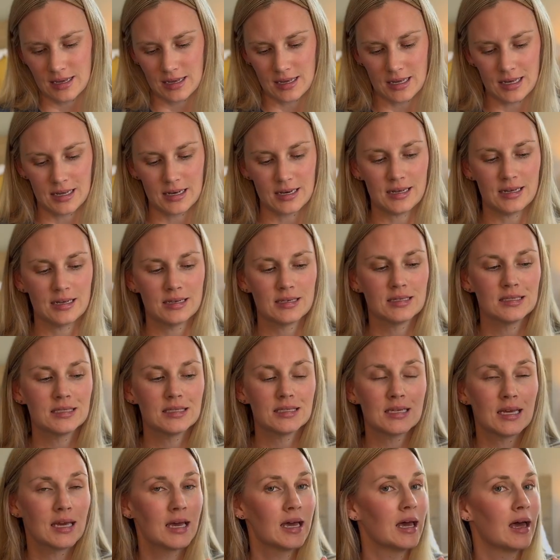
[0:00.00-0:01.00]
It
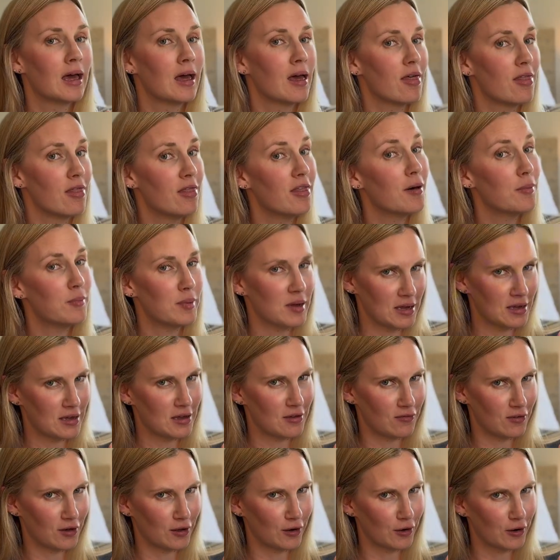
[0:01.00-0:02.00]
is the
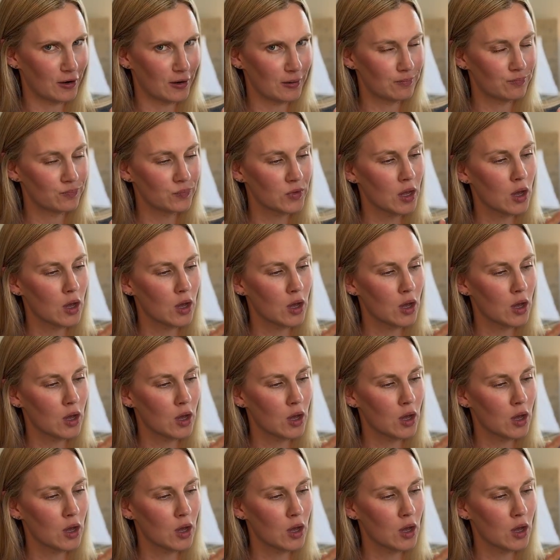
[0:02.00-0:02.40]
pinky finger.